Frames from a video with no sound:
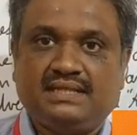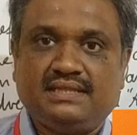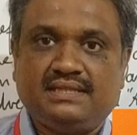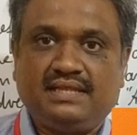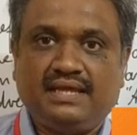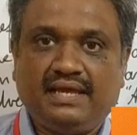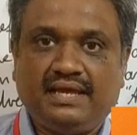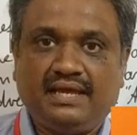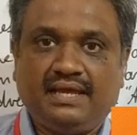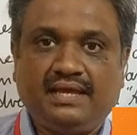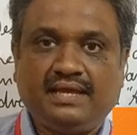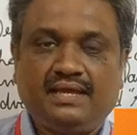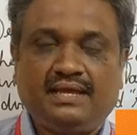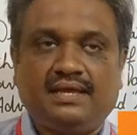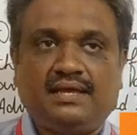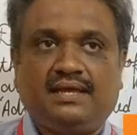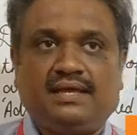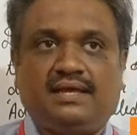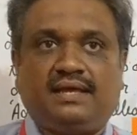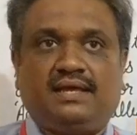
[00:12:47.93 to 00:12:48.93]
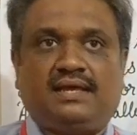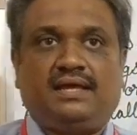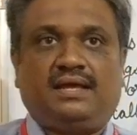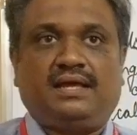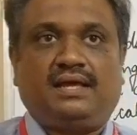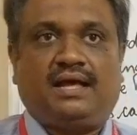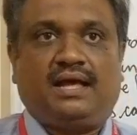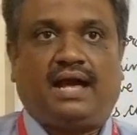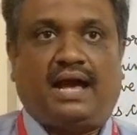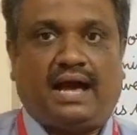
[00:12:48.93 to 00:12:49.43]
They
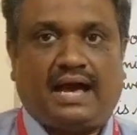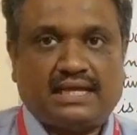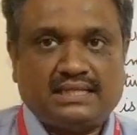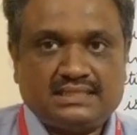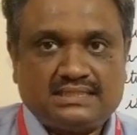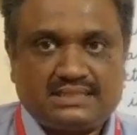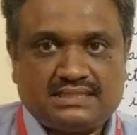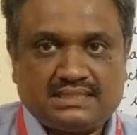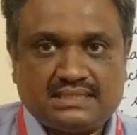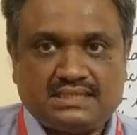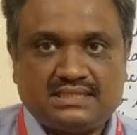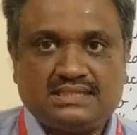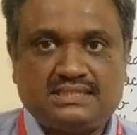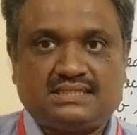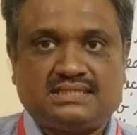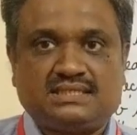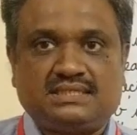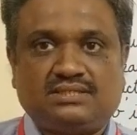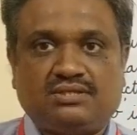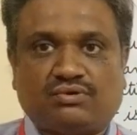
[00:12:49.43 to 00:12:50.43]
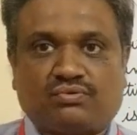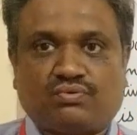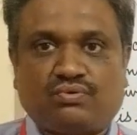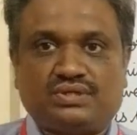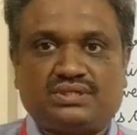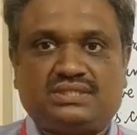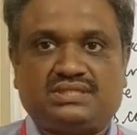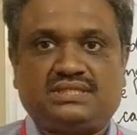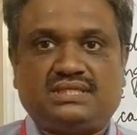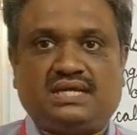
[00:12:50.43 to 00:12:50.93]
answers the
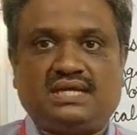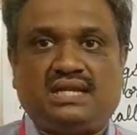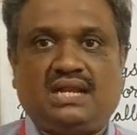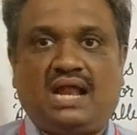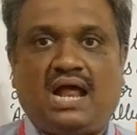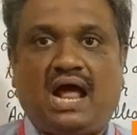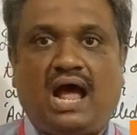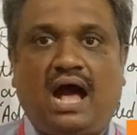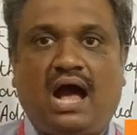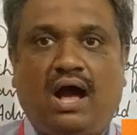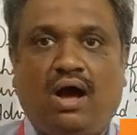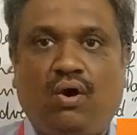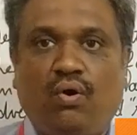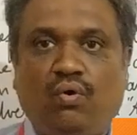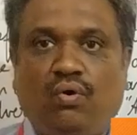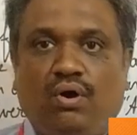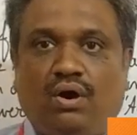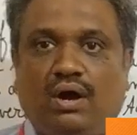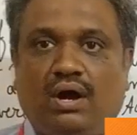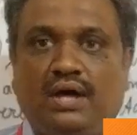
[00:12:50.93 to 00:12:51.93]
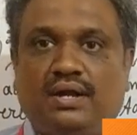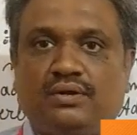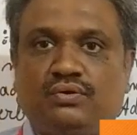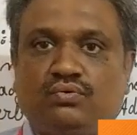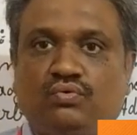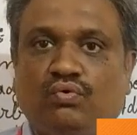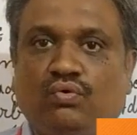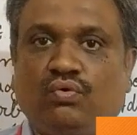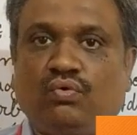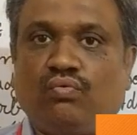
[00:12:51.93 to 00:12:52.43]
question how or
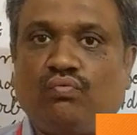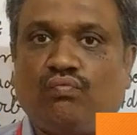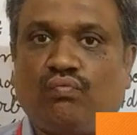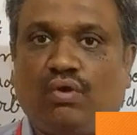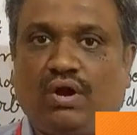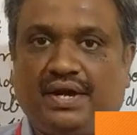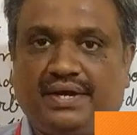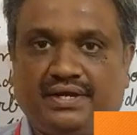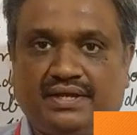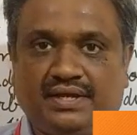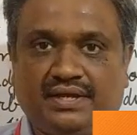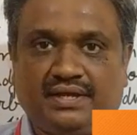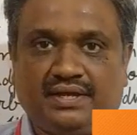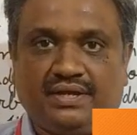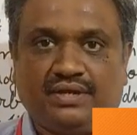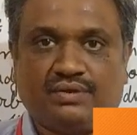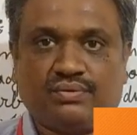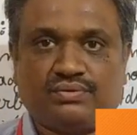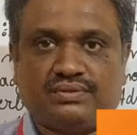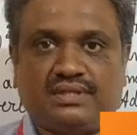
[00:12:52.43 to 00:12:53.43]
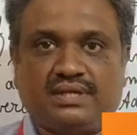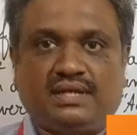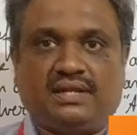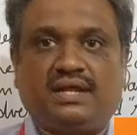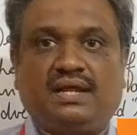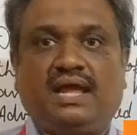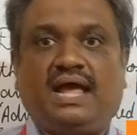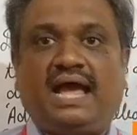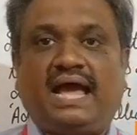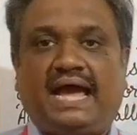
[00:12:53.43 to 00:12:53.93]
to what degree over there.
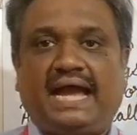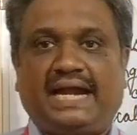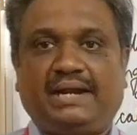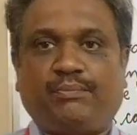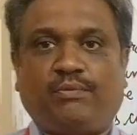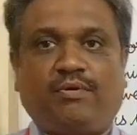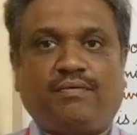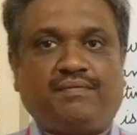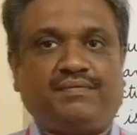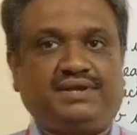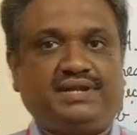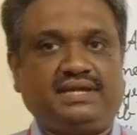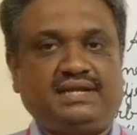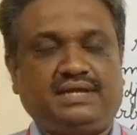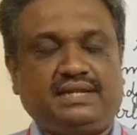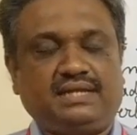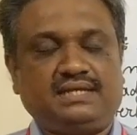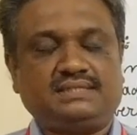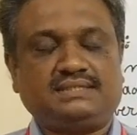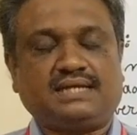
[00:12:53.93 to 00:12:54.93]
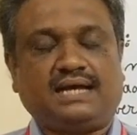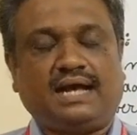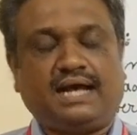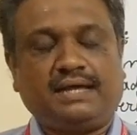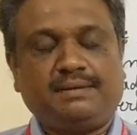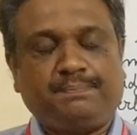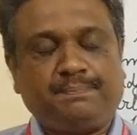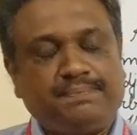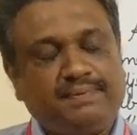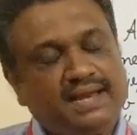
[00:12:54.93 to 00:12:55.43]
Adverb of degrees
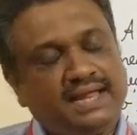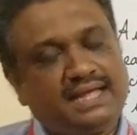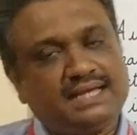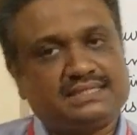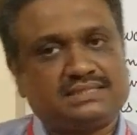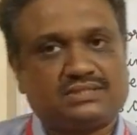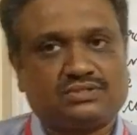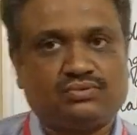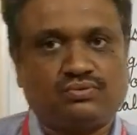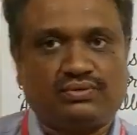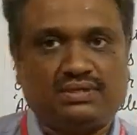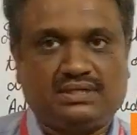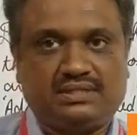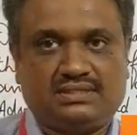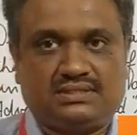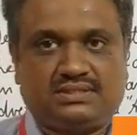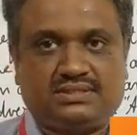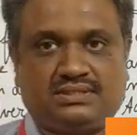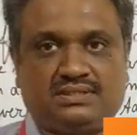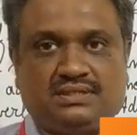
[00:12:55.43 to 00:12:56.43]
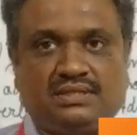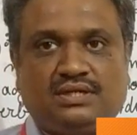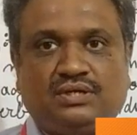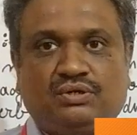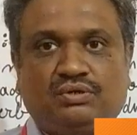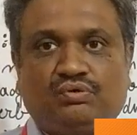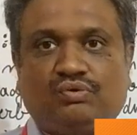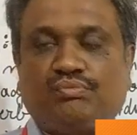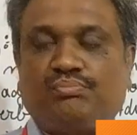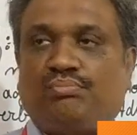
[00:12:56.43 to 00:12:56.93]
are placed, students,
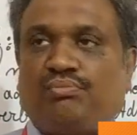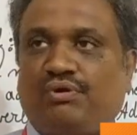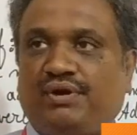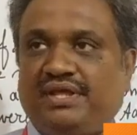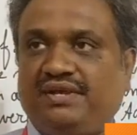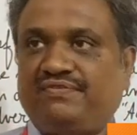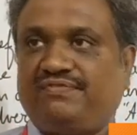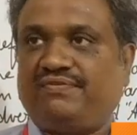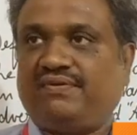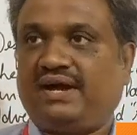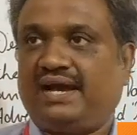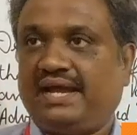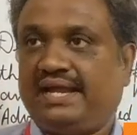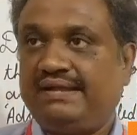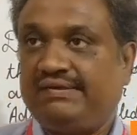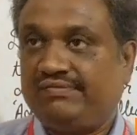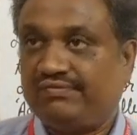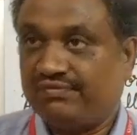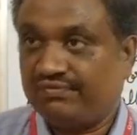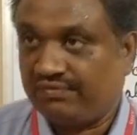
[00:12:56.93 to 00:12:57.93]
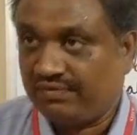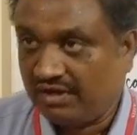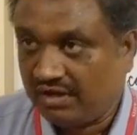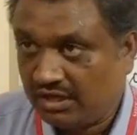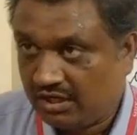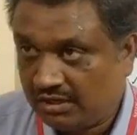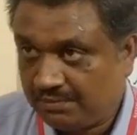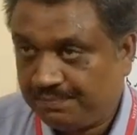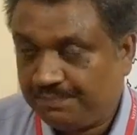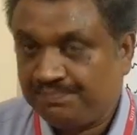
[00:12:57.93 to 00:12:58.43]
to modify
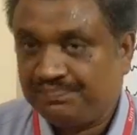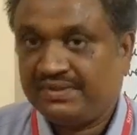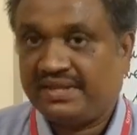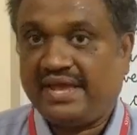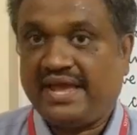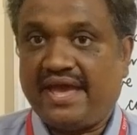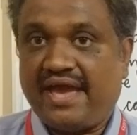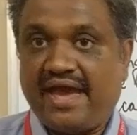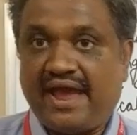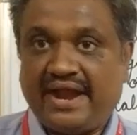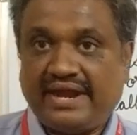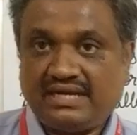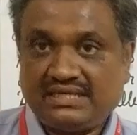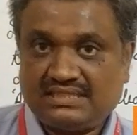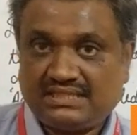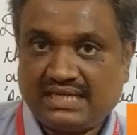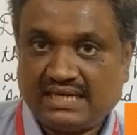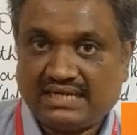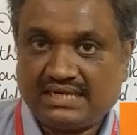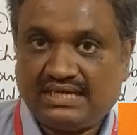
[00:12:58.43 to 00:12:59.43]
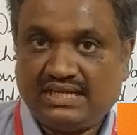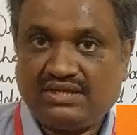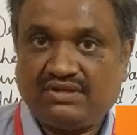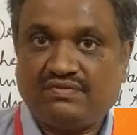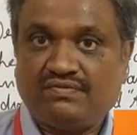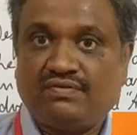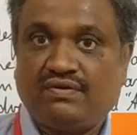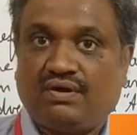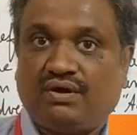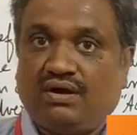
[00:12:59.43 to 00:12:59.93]
verb,
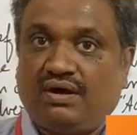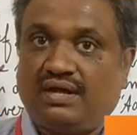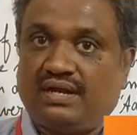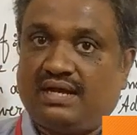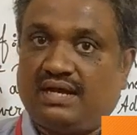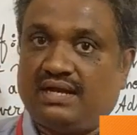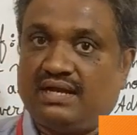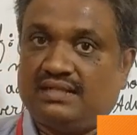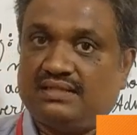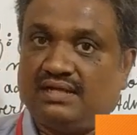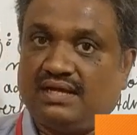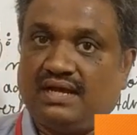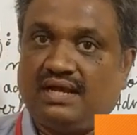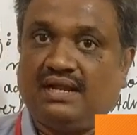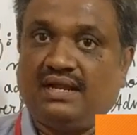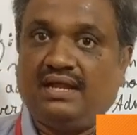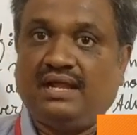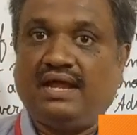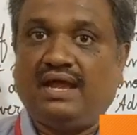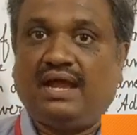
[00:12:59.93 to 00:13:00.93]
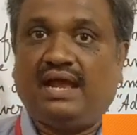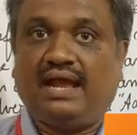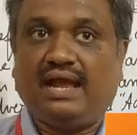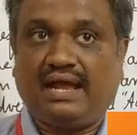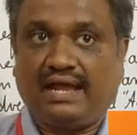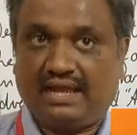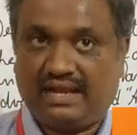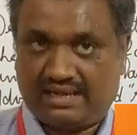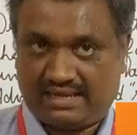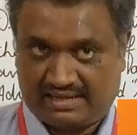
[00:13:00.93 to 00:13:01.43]
adjective or another
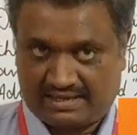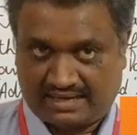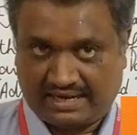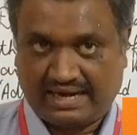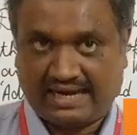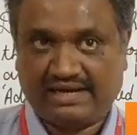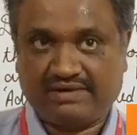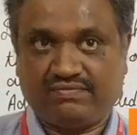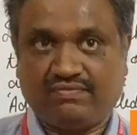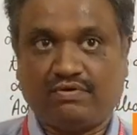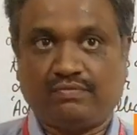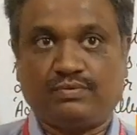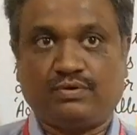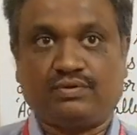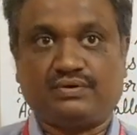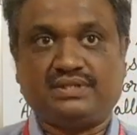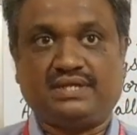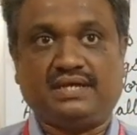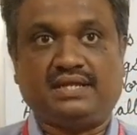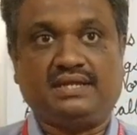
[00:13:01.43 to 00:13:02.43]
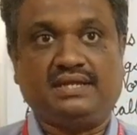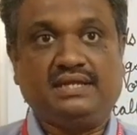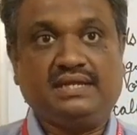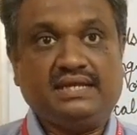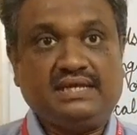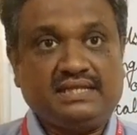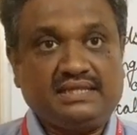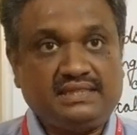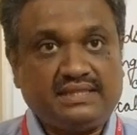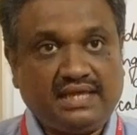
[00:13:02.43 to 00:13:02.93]
adverb over there.
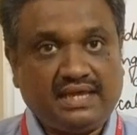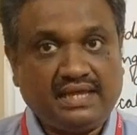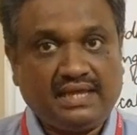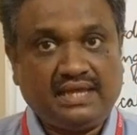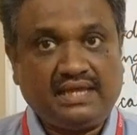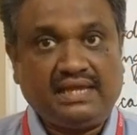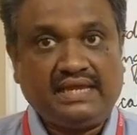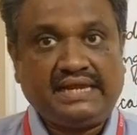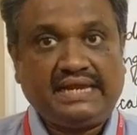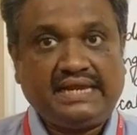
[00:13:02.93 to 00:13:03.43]
They